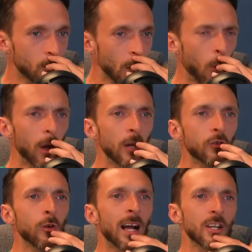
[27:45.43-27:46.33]
Or will I
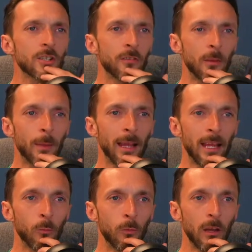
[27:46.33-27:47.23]
do it actually for the big
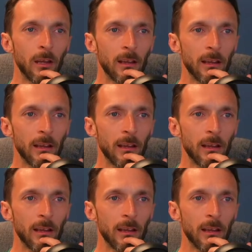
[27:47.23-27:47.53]
game week?